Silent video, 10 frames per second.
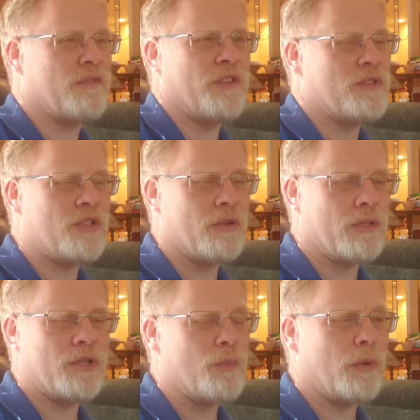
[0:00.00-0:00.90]
a few su
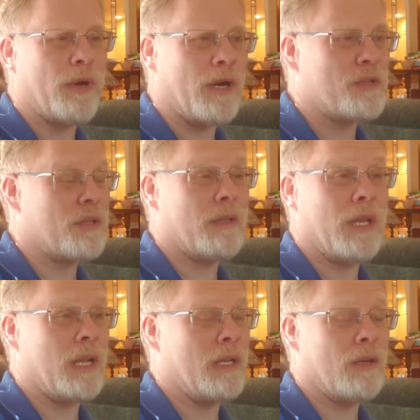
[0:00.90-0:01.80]
super rares
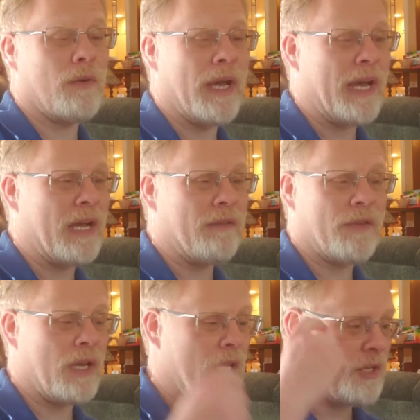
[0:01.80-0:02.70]
that I don't
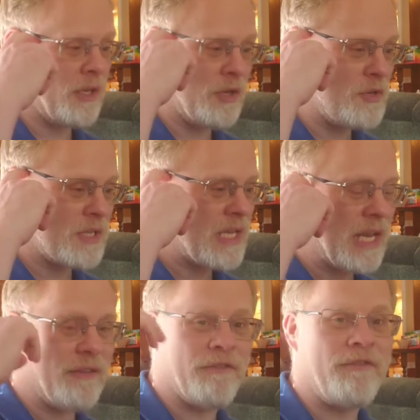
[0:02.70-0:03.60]
have, and you just
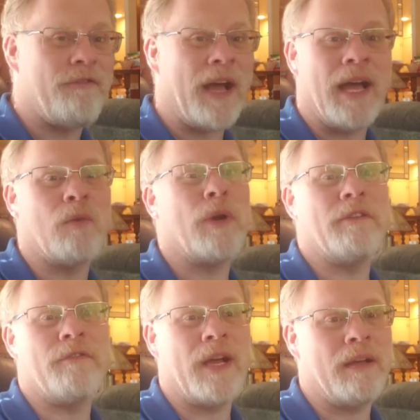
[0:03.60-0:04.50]
can't even find
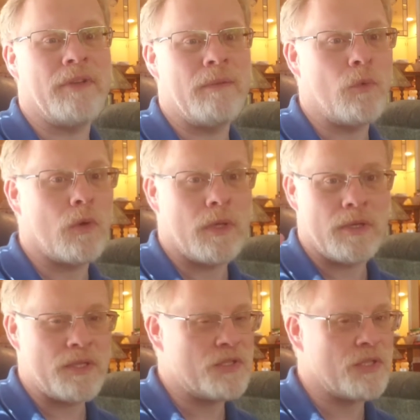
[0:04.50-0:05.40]
Wave 5 anymore.
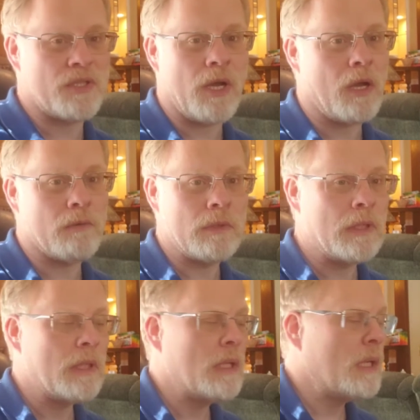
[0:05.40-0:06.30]
It's just gone.
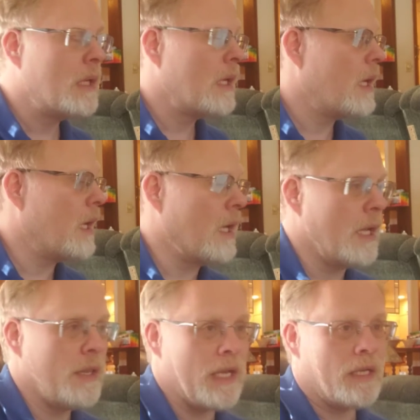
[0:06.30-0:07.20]

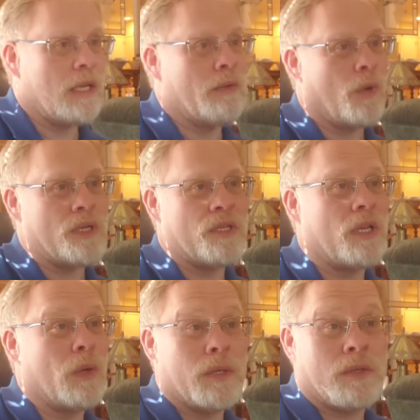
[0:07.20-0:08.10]
Uh, they, it was the
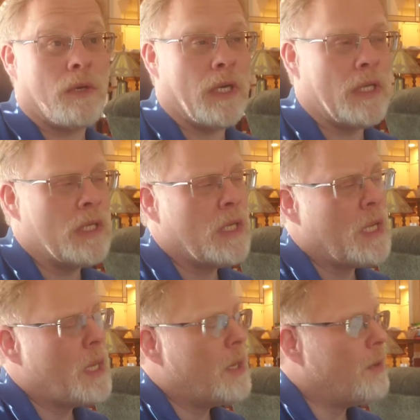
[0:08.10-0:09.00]
lowest run.
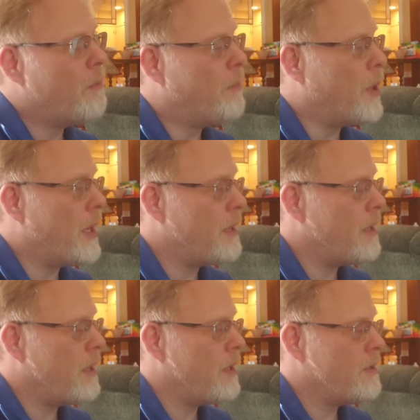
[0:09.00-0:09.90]
But
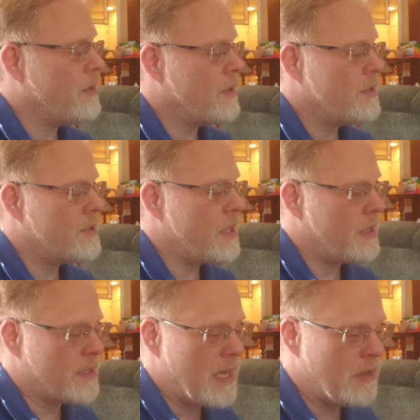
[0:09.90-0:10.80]

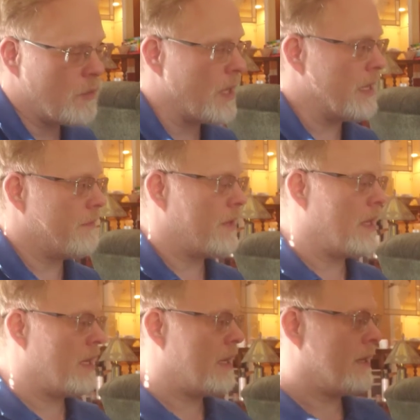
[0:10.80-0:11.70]
Soundwave,
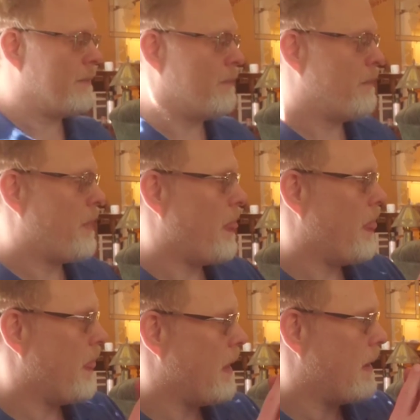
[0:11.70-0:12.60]
um,
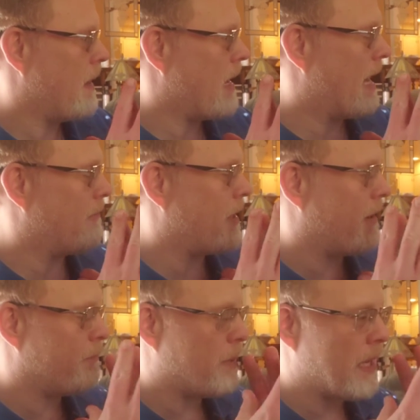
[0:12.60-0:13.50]
I've,
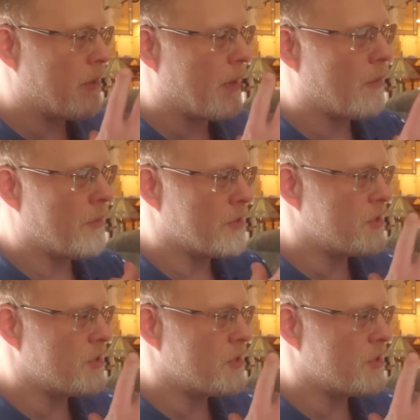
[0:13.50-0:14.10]
I've played around with their